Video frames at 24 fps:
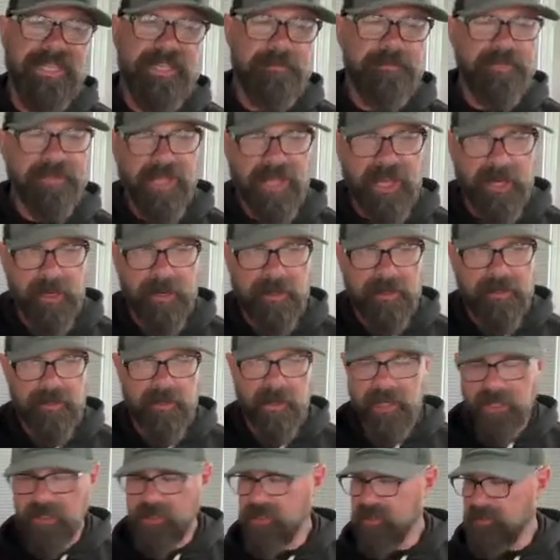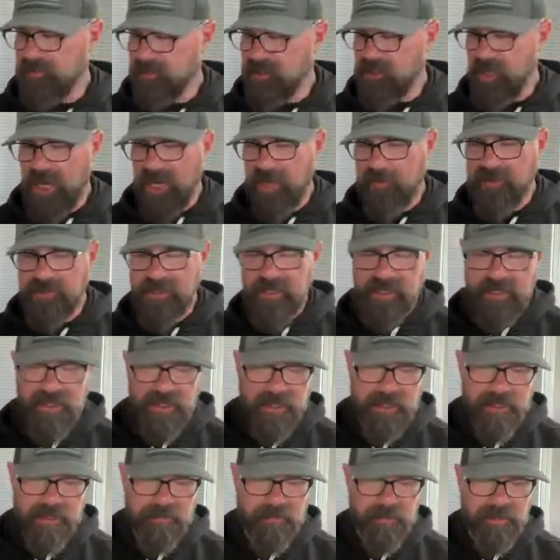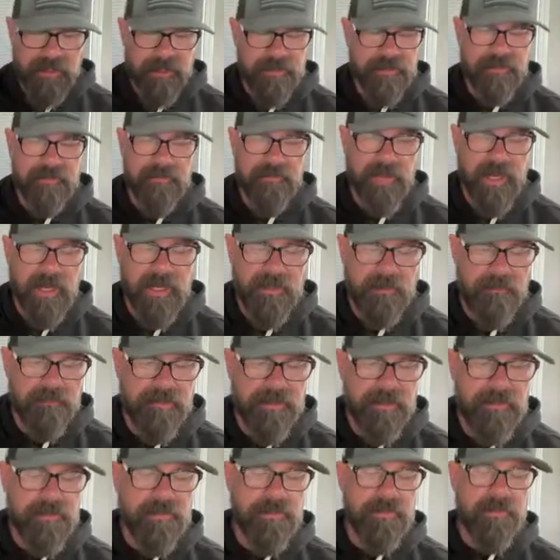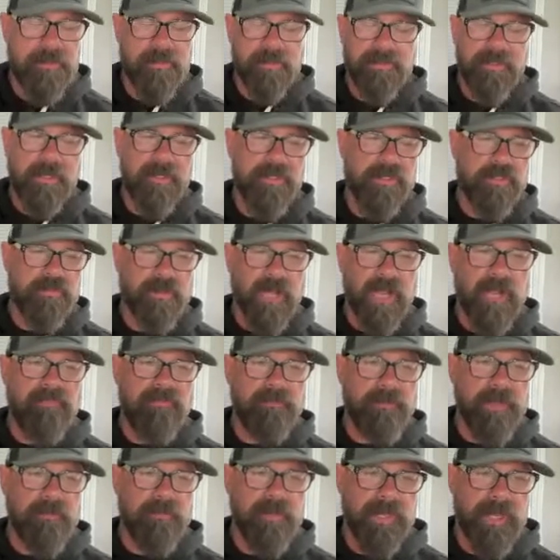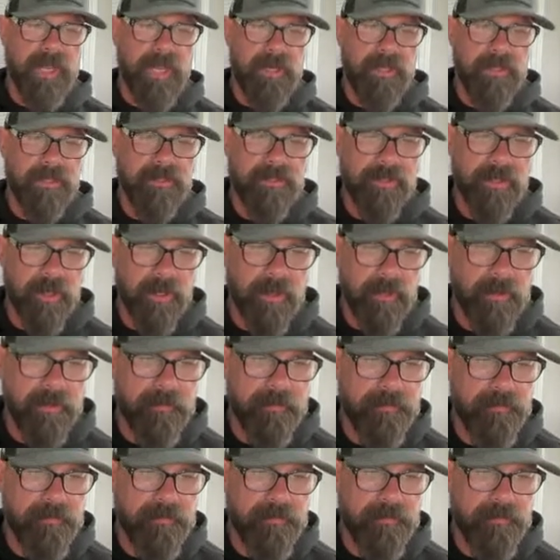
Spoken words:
player, so I can just jam CDs because, man, the Bluetooth starts driving me bananas. So